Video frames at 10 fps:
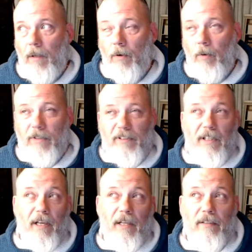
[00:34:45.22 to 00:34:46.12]

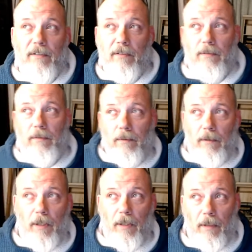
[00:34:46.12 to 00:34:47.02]
Quincy has
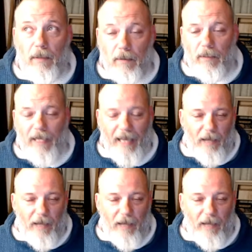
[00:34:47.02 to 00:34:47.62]
an